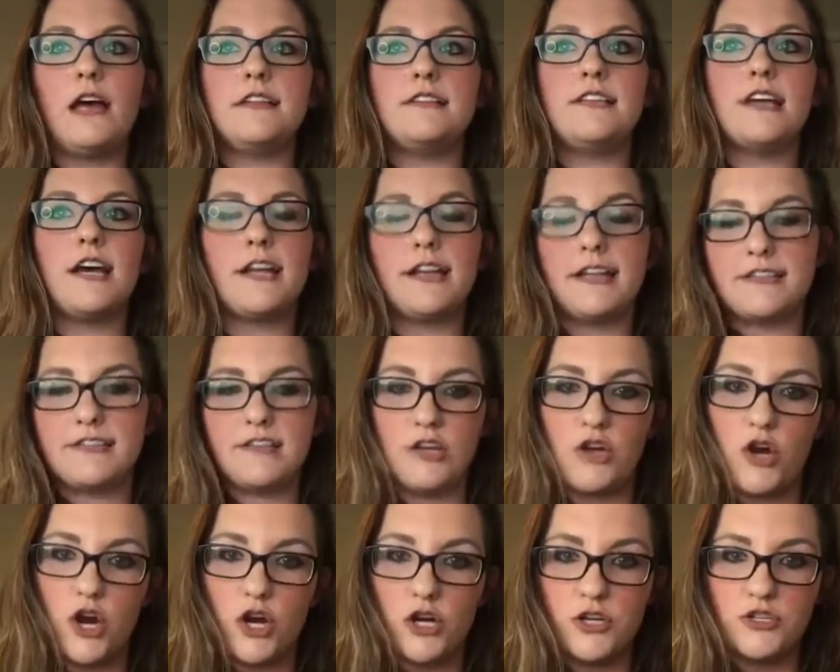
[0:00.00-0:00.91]
done as a
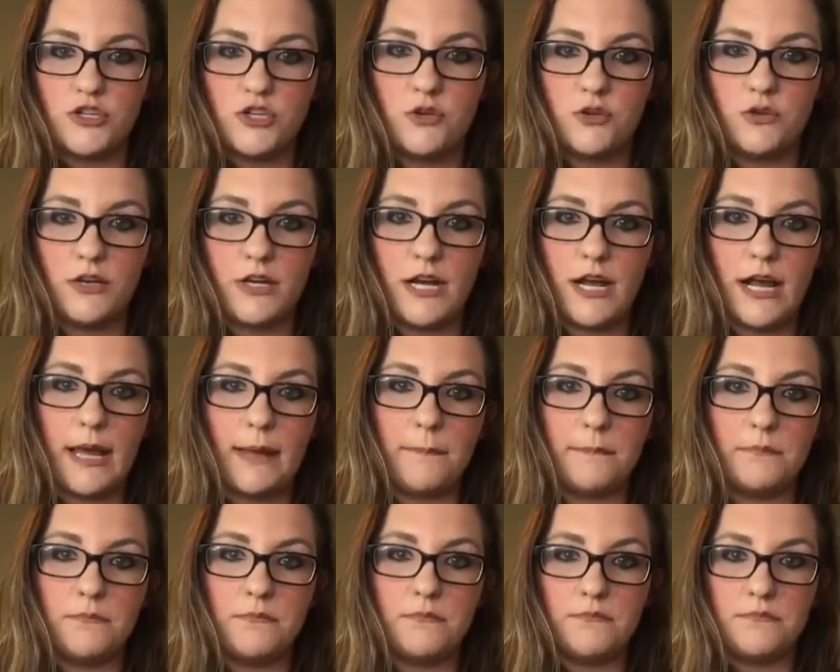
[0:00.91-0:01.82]
cartoon, and
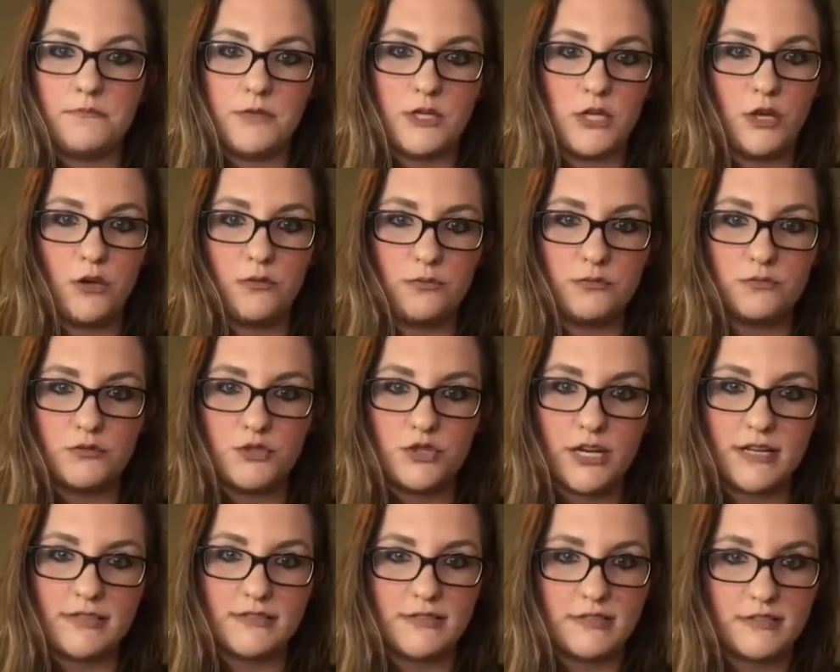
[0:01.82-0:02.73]
I'm,
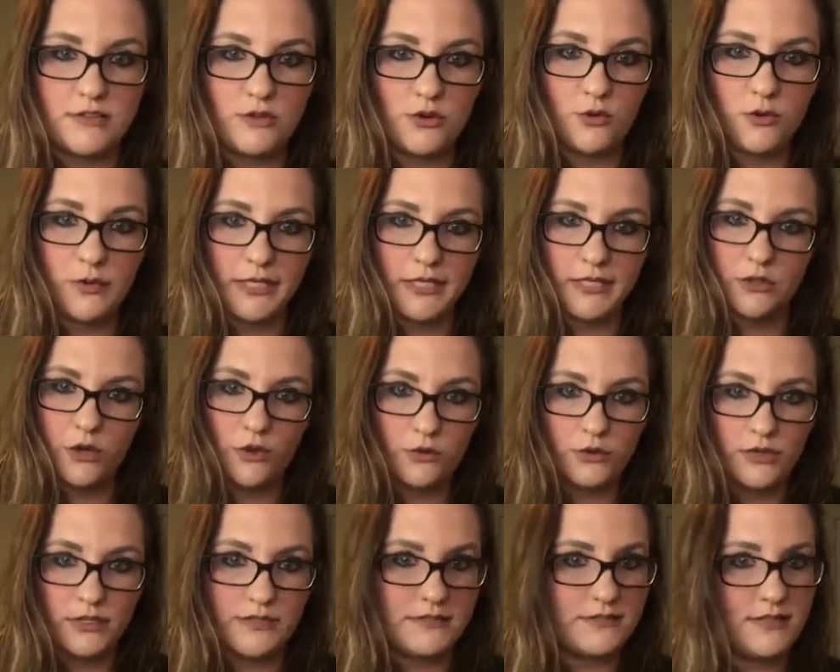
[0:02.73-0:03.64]
dressed as a queen
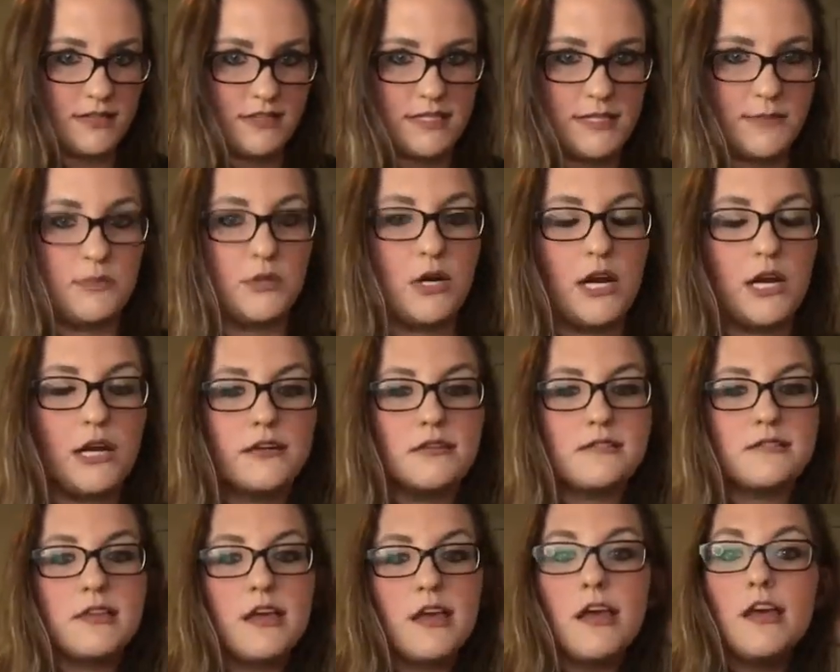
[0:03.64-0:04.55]
holding Scentsy
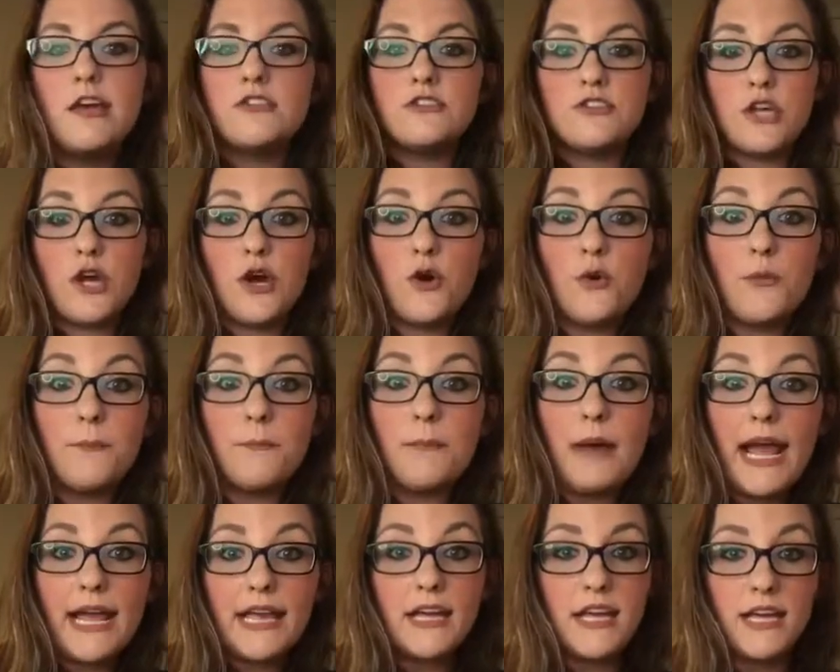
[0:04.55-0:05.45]
products. So
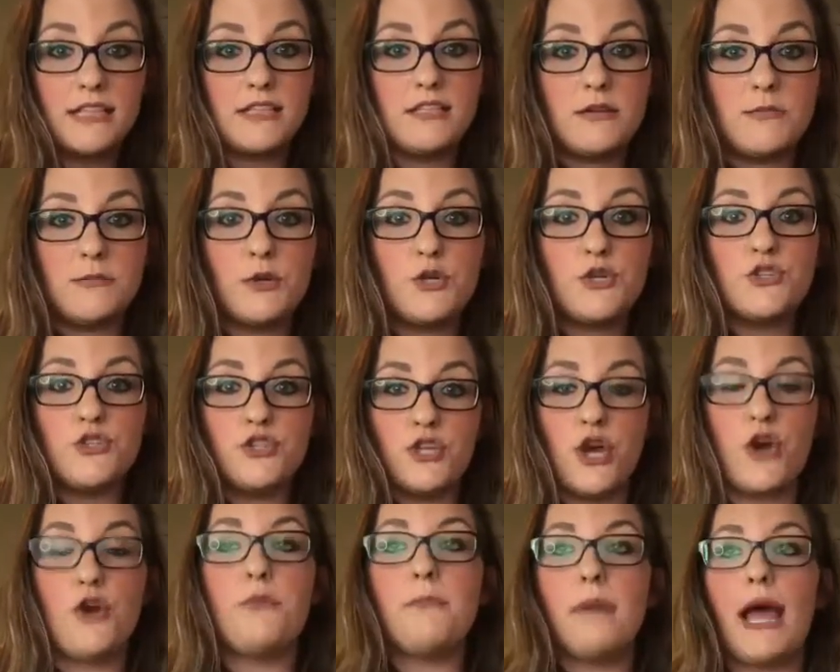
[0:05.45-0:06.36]
my customers
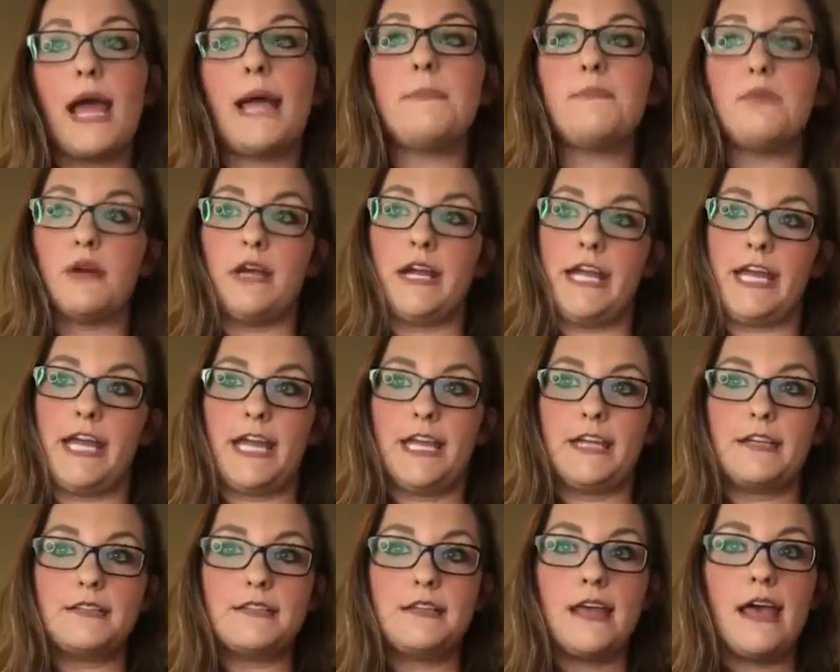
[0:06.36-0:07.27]
know my
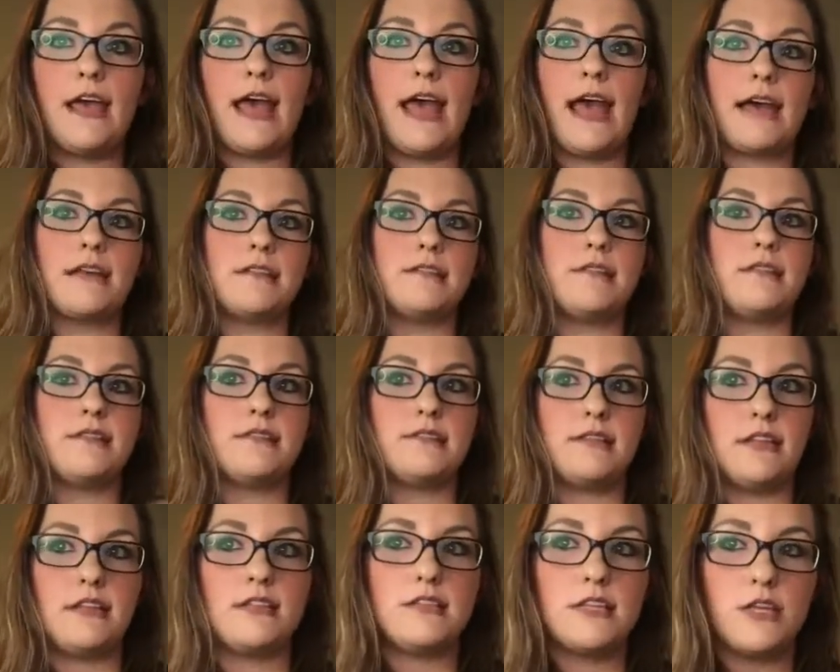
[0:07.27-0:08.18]
brand as the
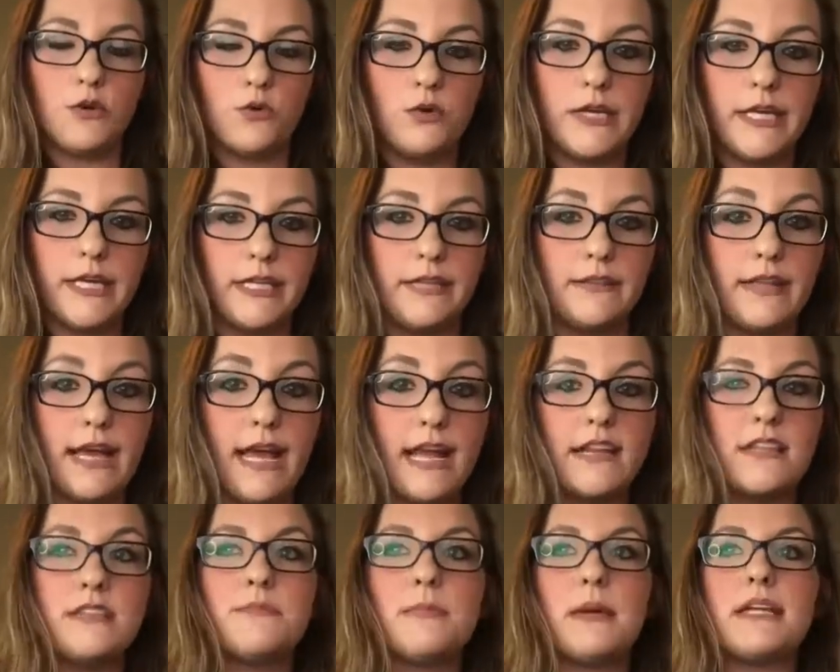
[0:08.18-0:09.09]
Scentsy Queen.
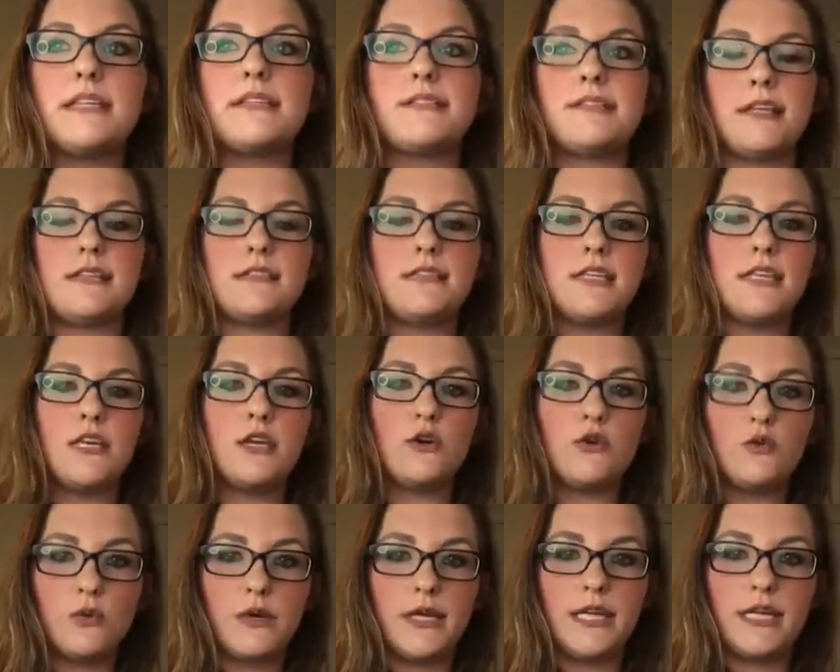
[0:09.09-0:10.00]
That is my Scentsy
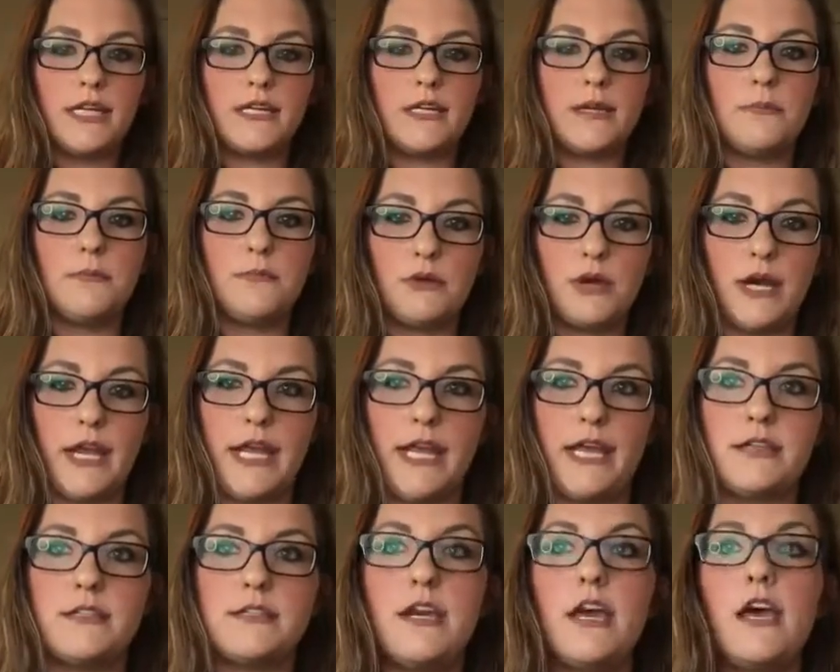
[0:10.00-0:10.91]
Queen
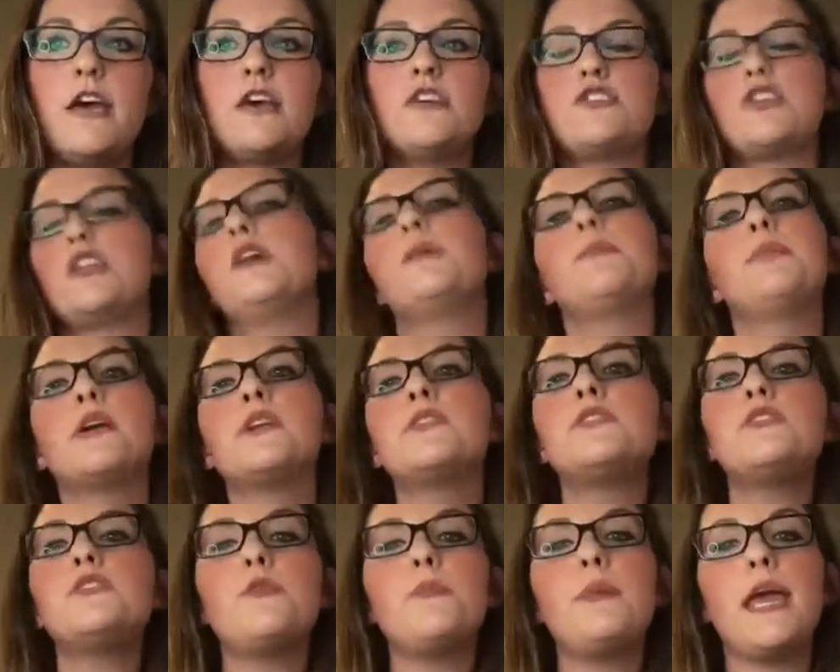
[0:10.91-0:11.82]
brand. So your
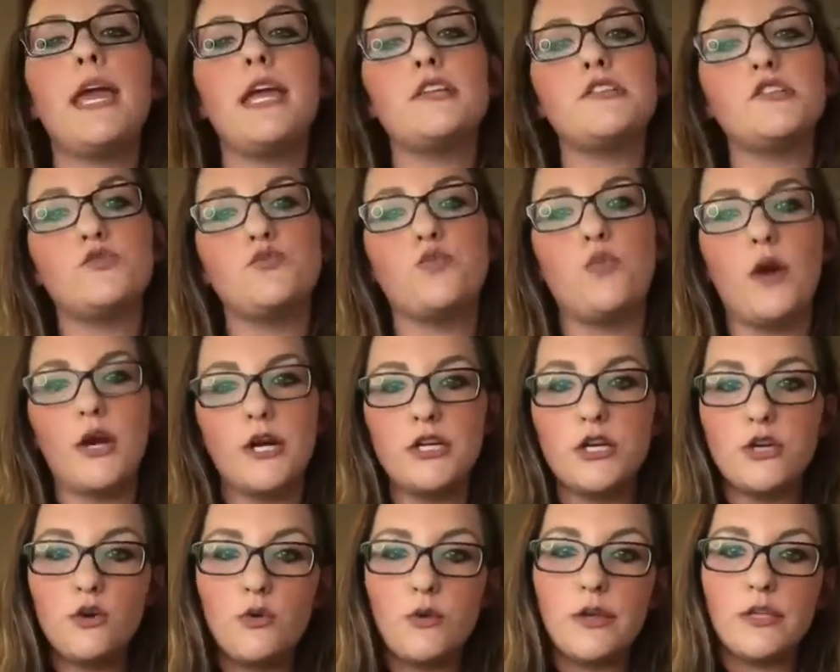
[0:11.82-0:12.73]
personal page is where
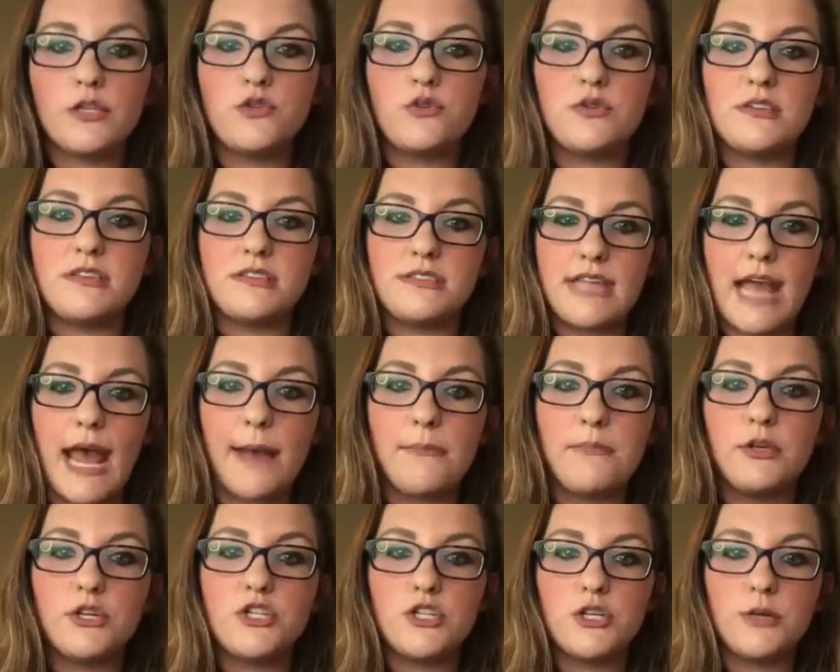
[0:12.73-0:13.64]
you're going to
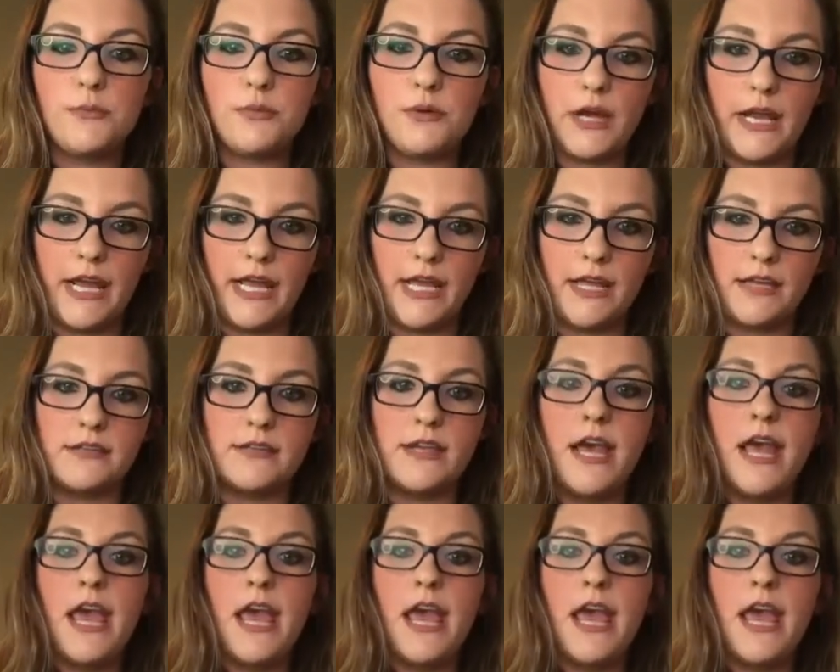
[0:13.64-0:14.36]
establish your brand